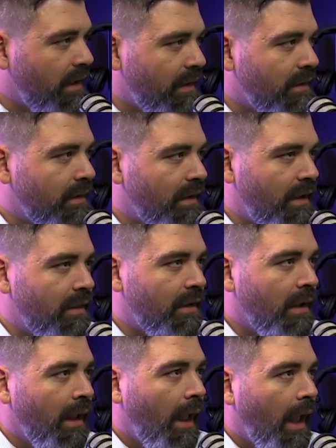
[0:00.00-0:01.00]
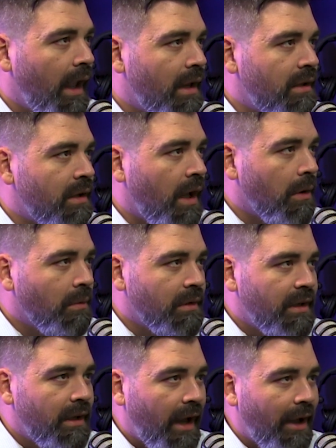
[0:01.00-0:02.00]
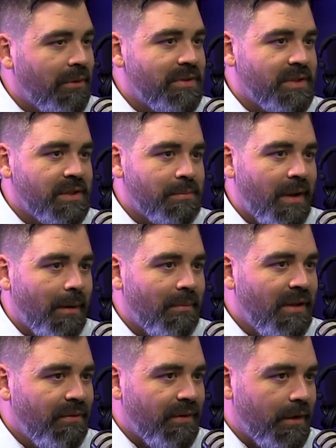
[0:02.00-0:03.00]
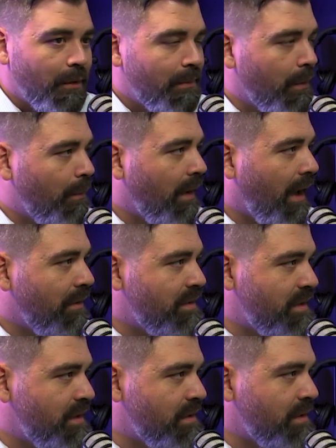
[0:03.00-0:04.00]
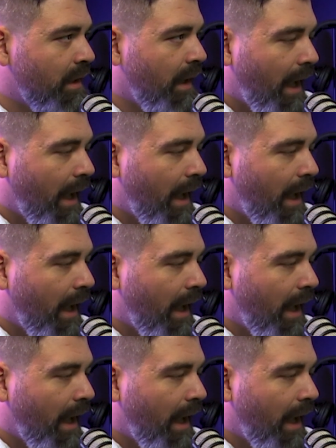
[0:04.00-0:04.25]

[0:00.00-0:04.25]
And not only how does this make me feel, but how is this